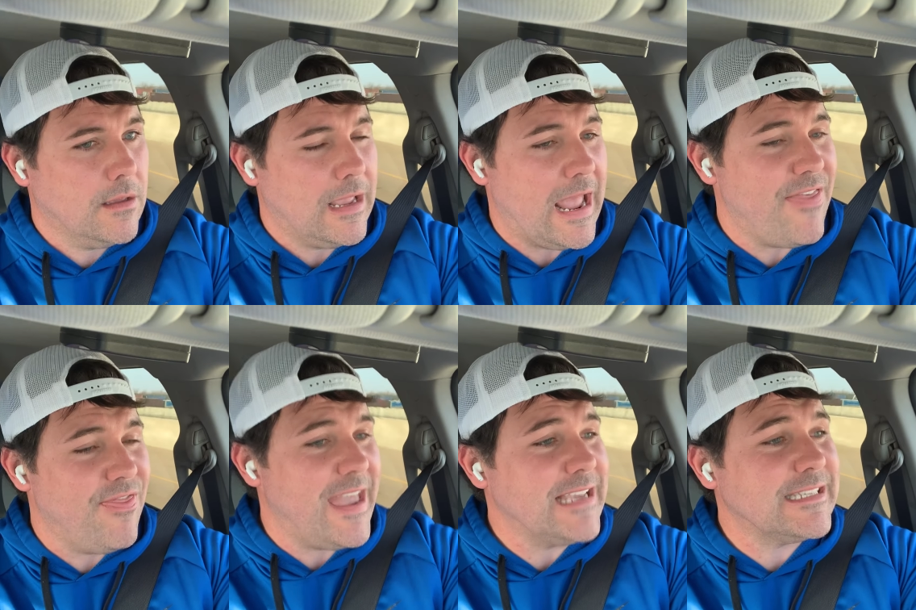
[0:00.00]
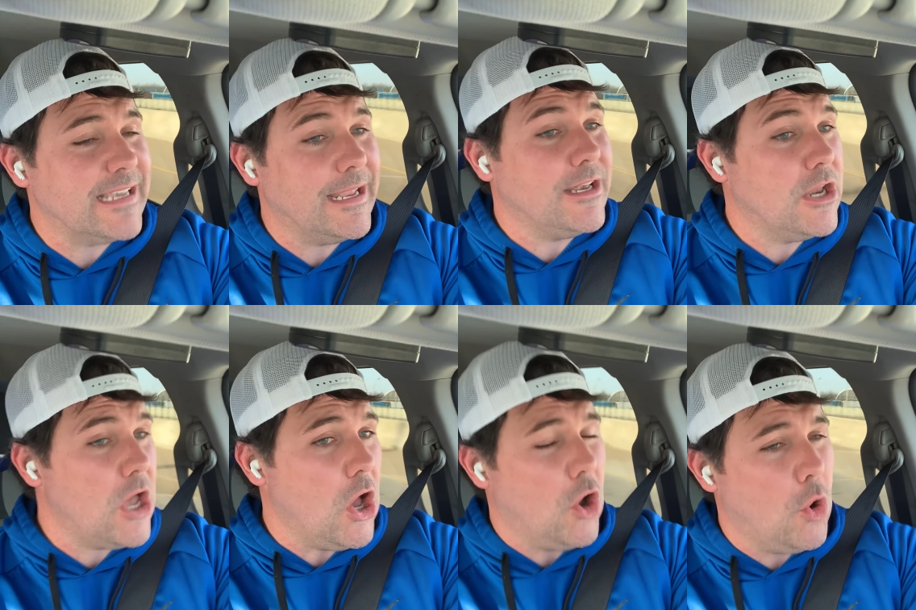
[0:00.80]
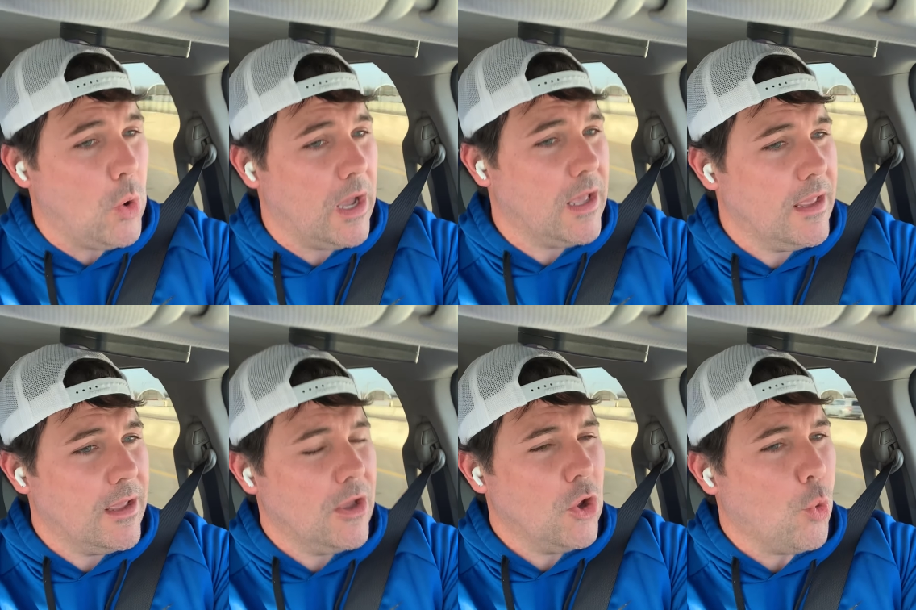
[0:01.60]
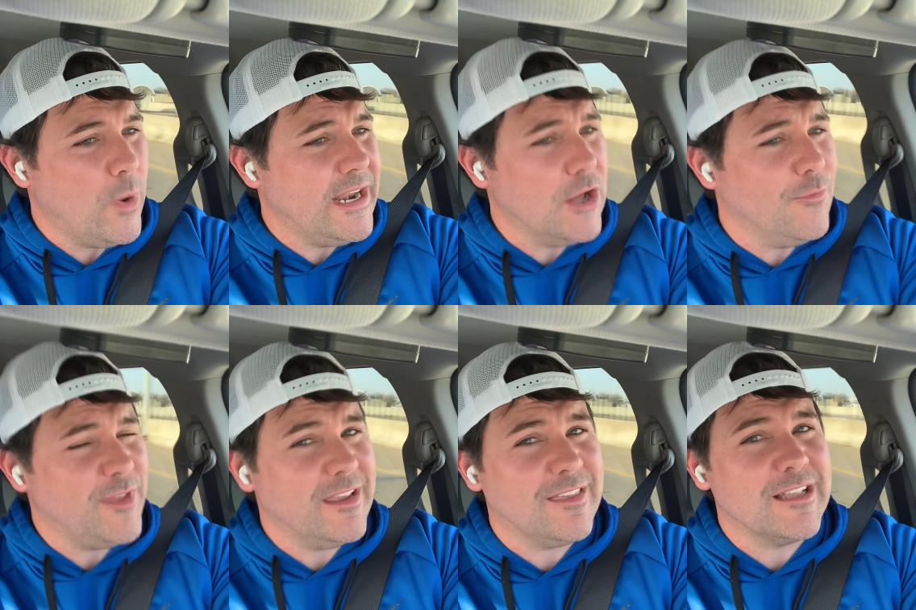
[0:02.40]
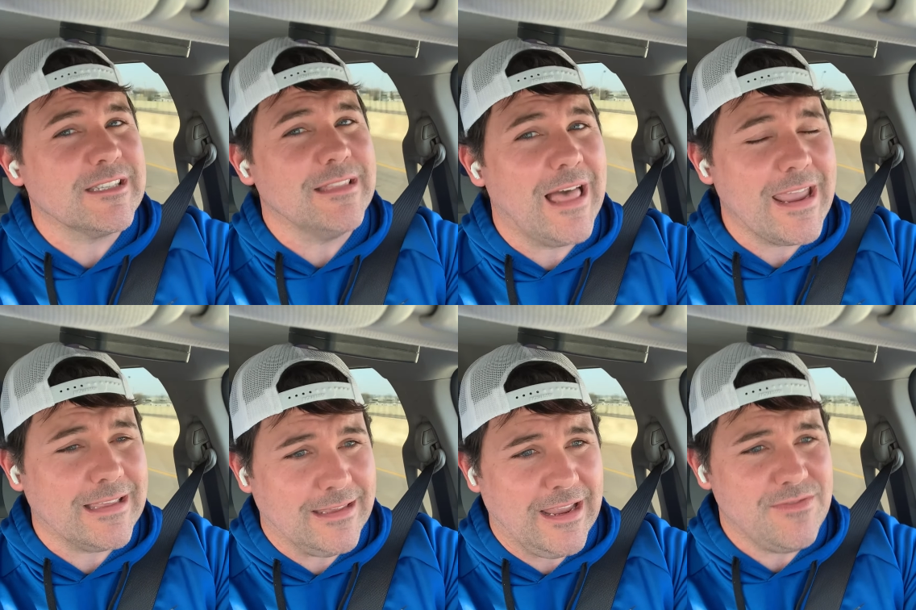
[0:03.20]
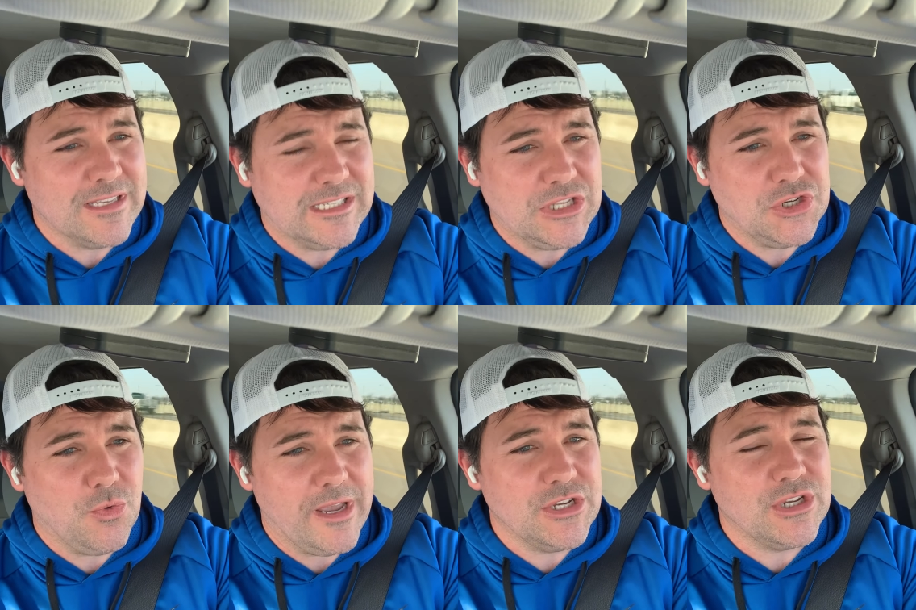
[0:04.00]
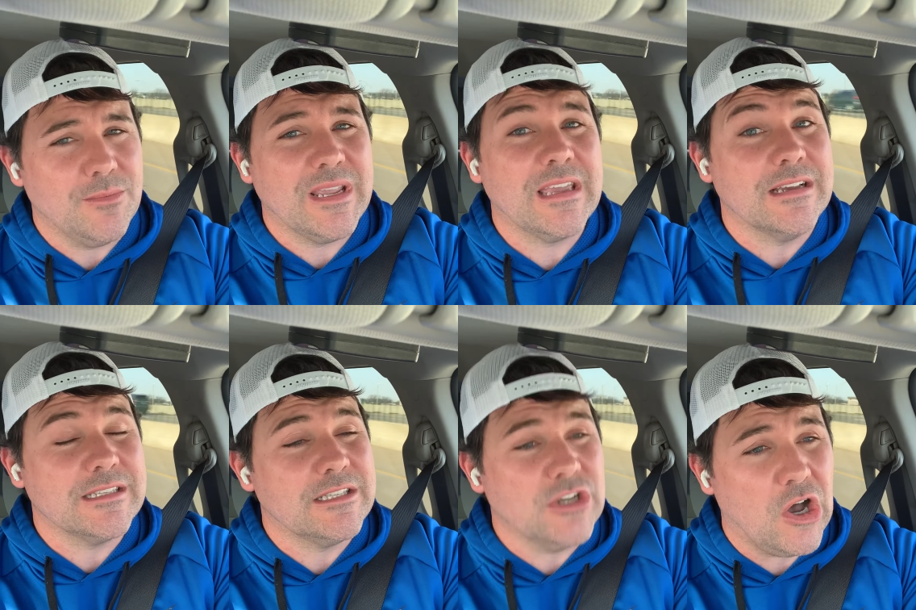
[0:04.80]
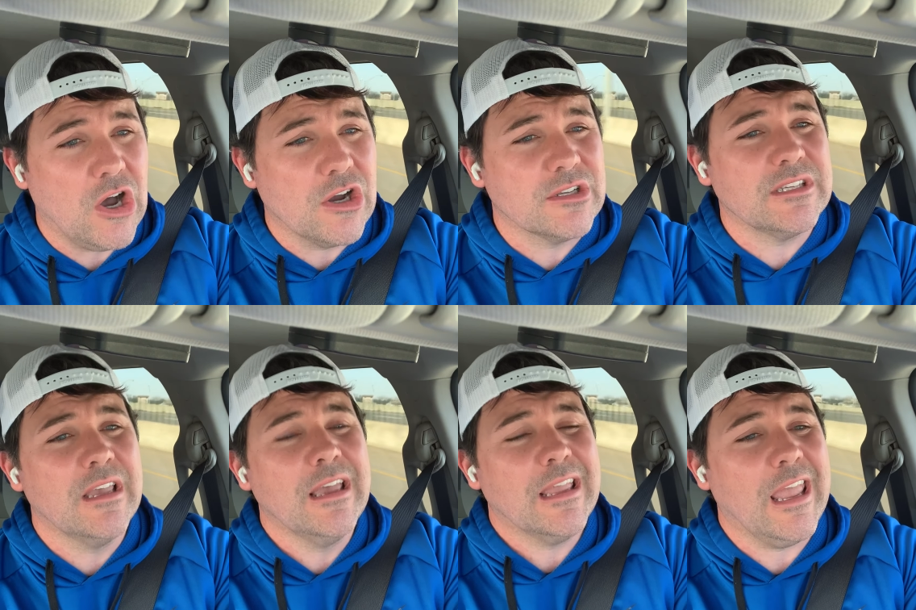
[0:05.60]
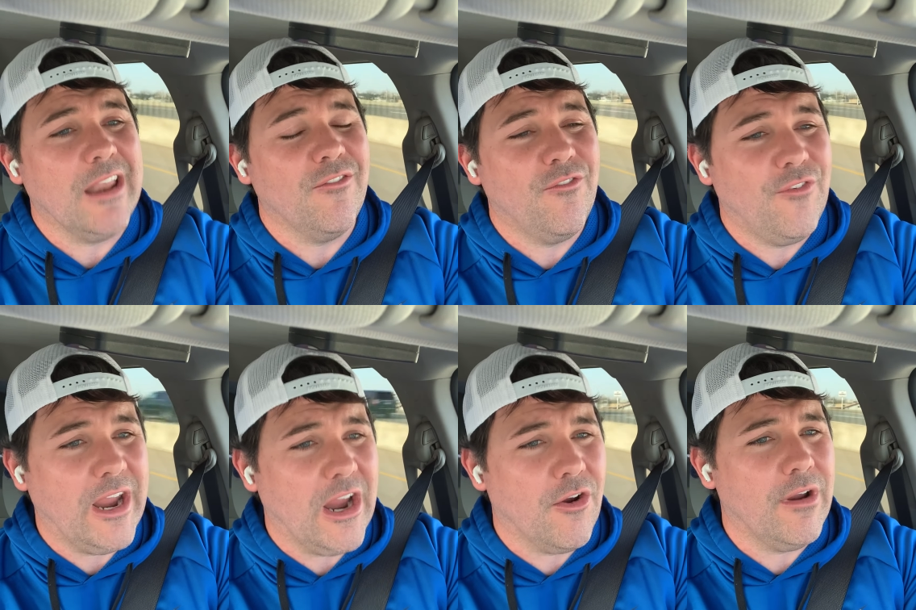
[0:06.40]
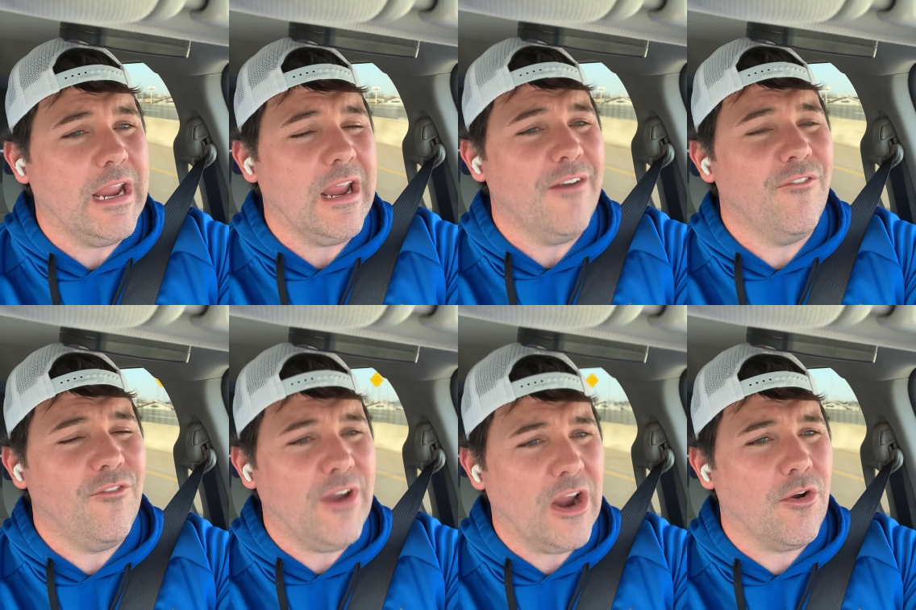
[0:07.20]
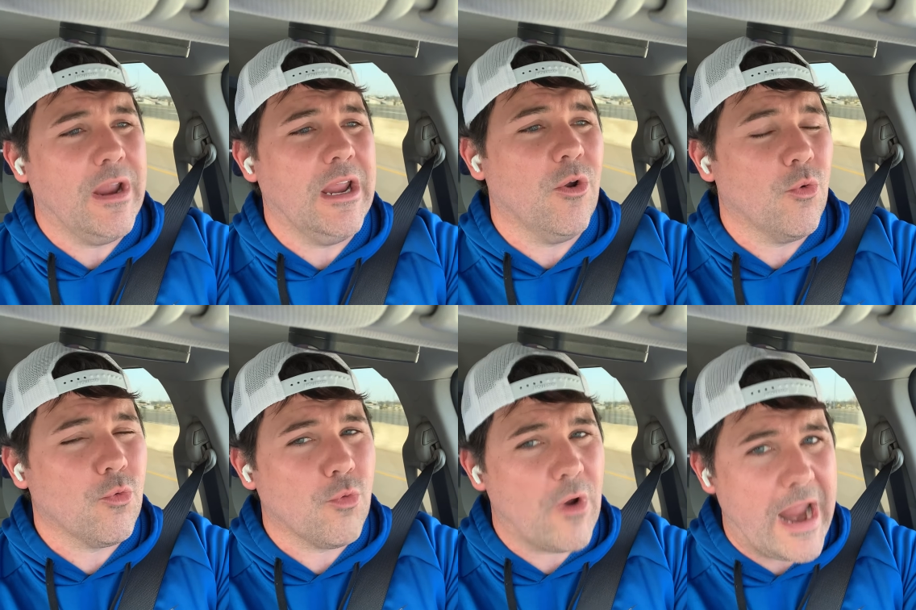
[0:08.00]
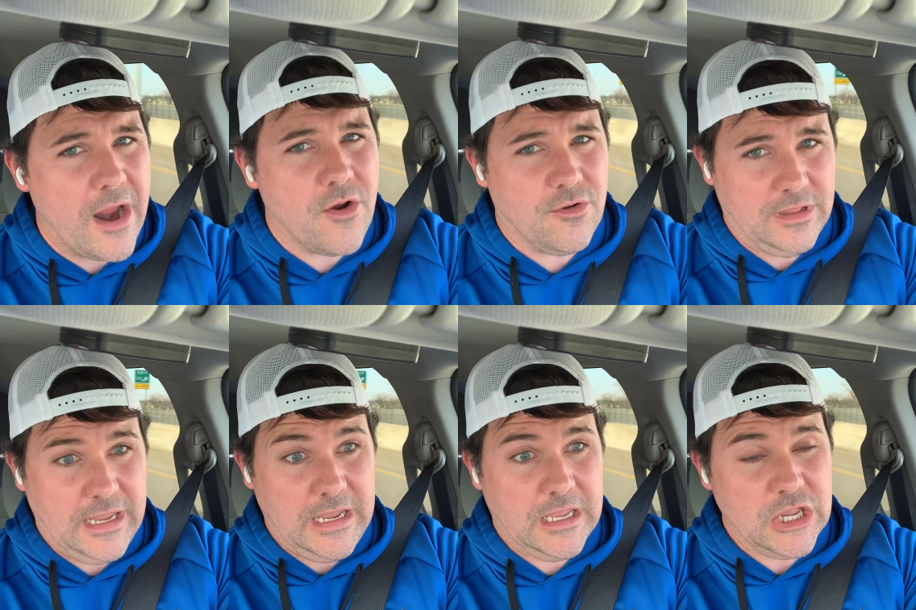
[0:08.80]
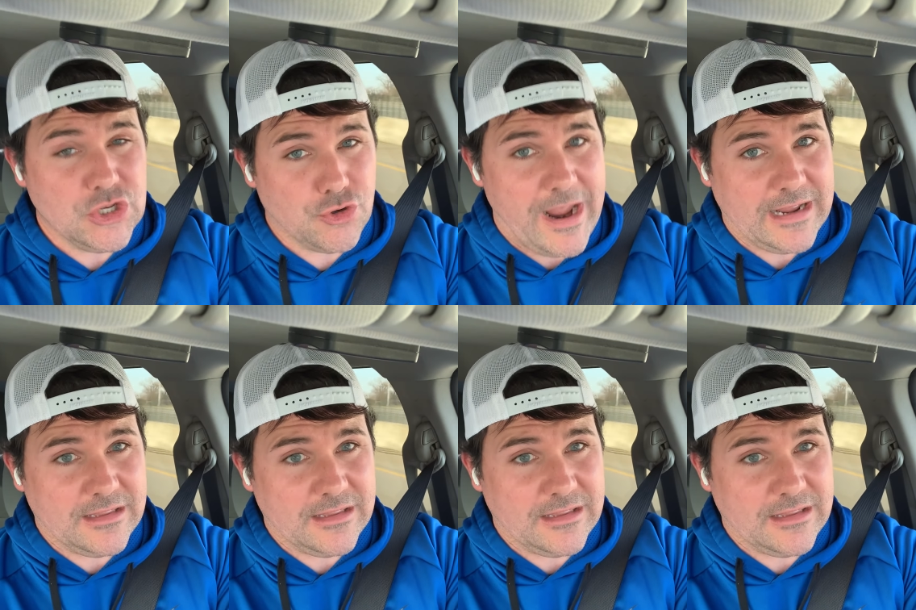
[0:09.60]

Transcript: And they said, no, we don't think that's likely in this situation because dogs can very, very rarely contract the